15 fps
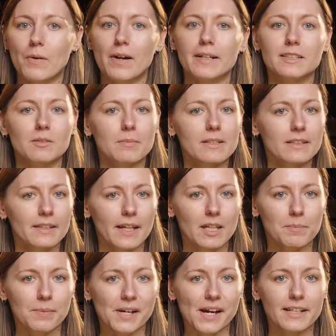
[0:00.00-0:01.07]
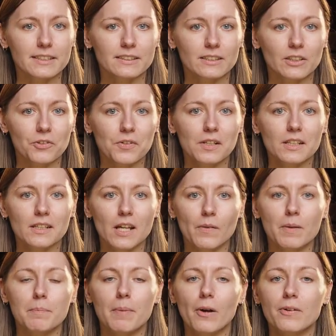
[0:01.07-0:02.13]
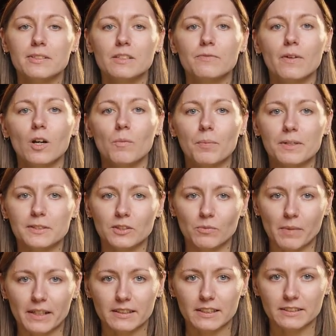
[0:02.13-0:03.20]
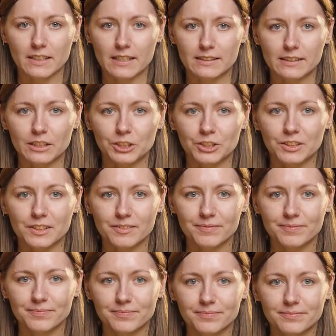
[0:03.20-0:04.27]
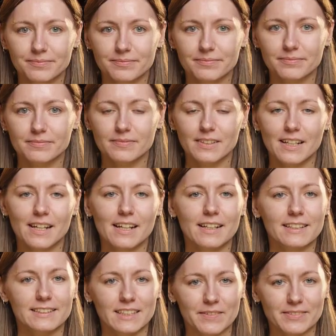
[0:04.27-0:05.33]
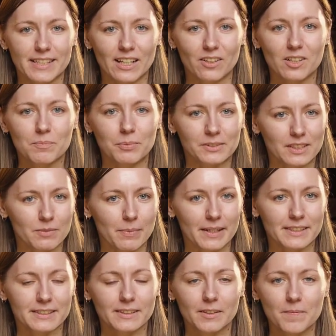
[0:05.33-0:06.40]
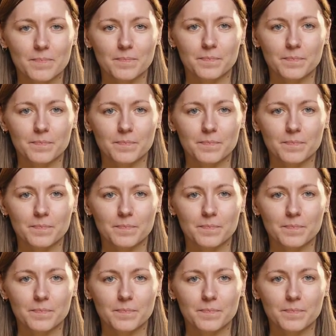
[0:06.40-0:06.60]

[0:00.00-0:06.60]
Through our accessibility APIs, Unity now empowers developers to make this transition. Steve Saylor put it best.